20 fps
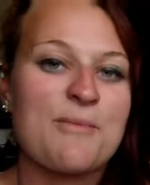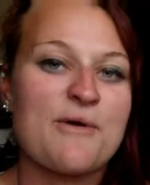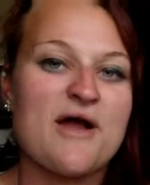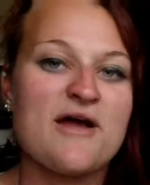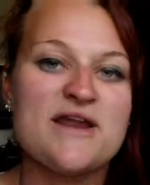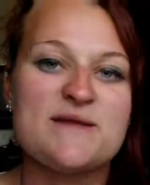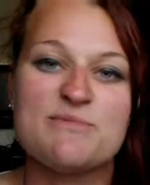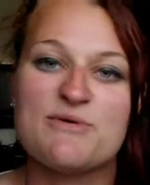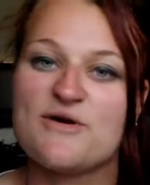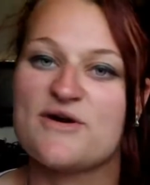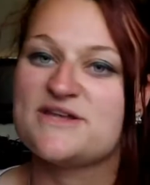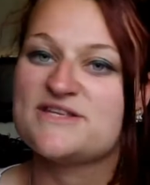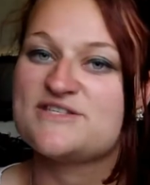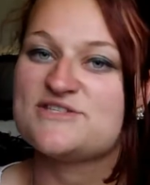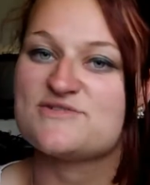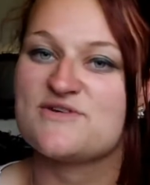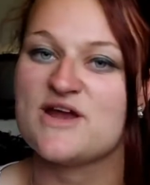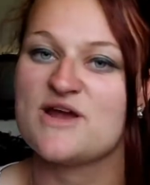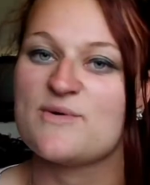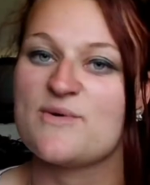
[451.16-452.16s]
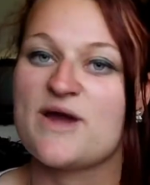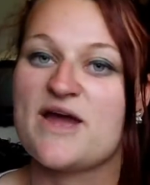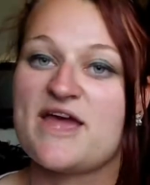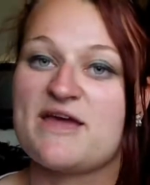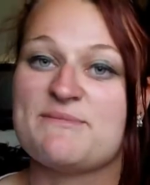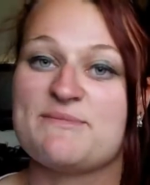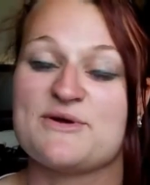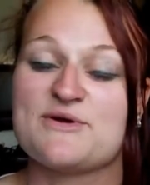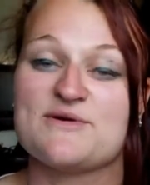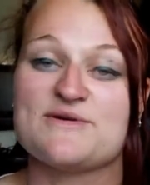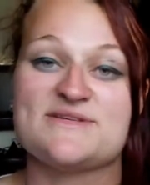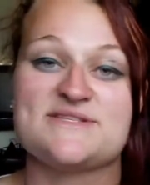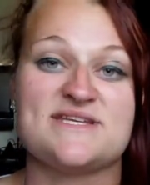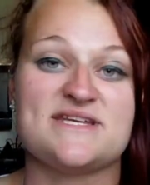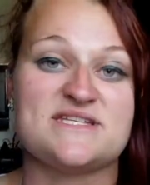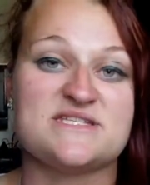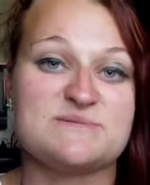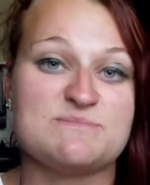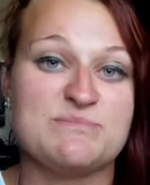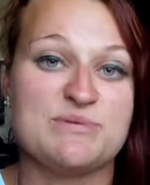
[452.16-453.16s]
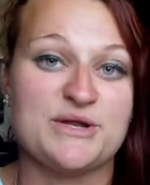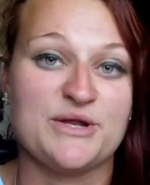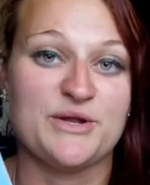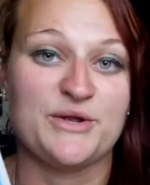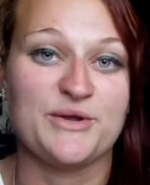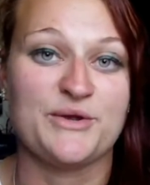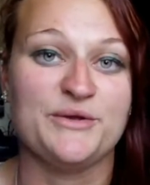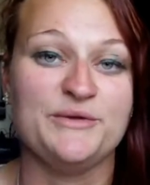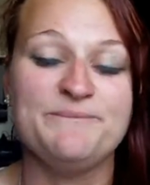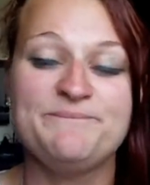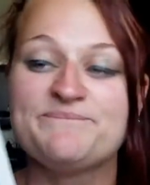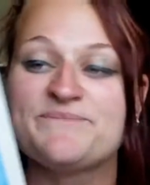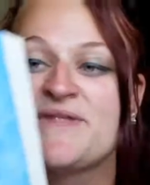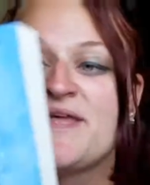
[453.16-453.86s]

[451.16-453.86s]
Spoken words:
brownie points straight away because it's blue.